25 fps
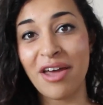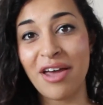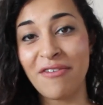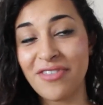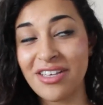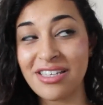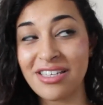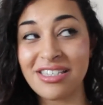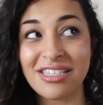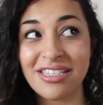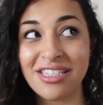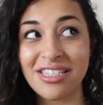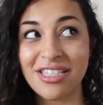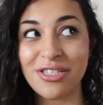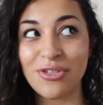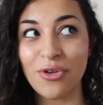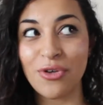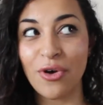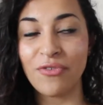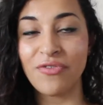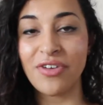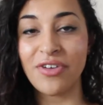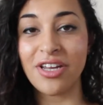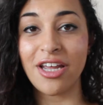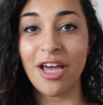If this is the
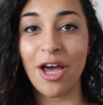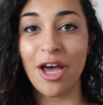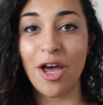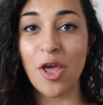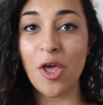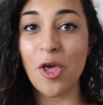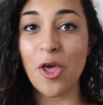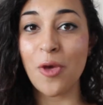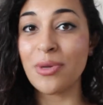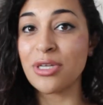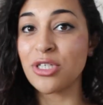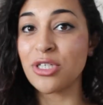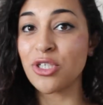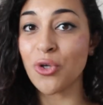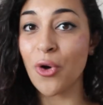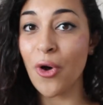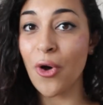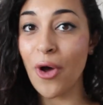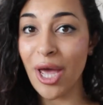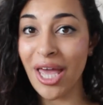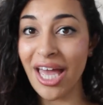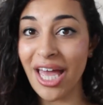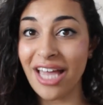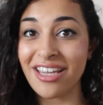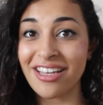sort of video you
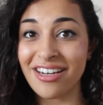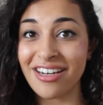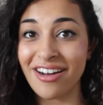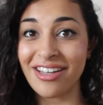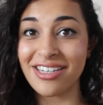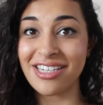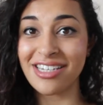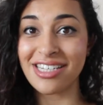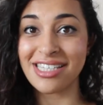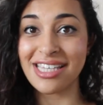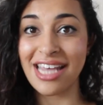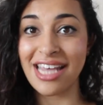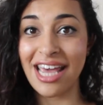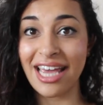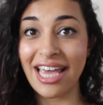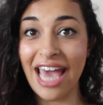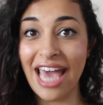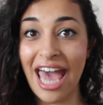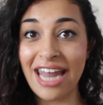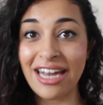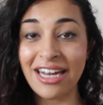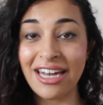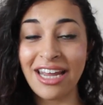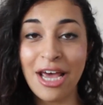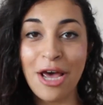enjoy and you'd like to see
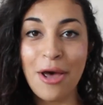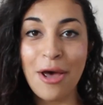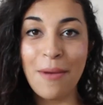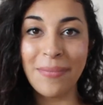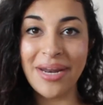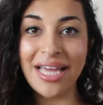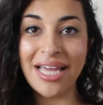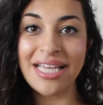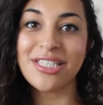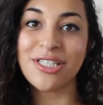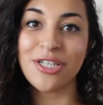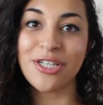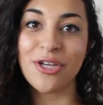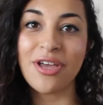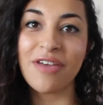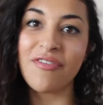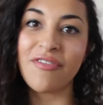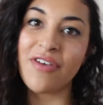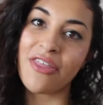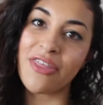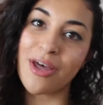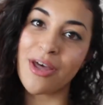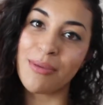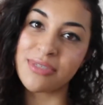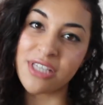again, please do give
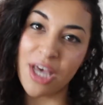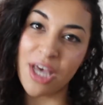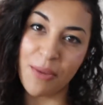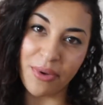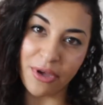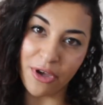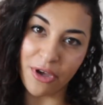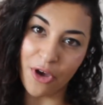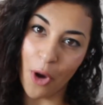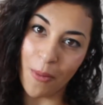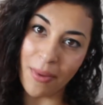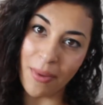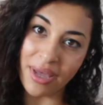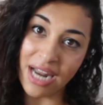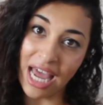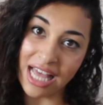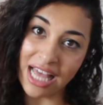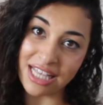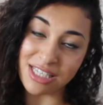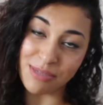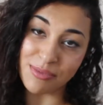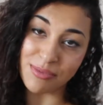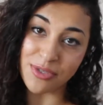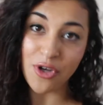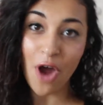it a thumbs up and comment
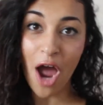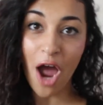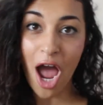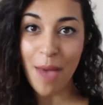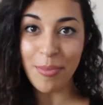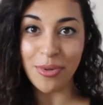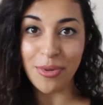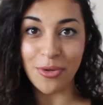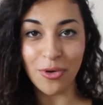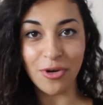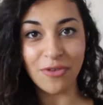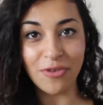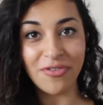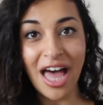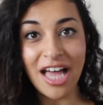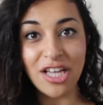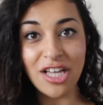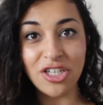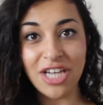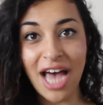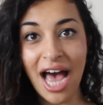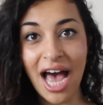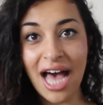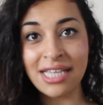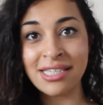and subscribe and all of
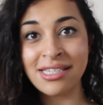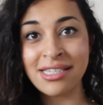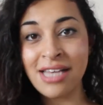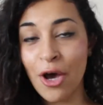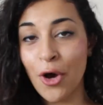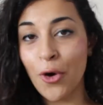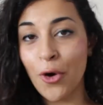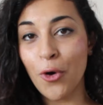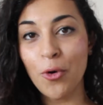that jazz.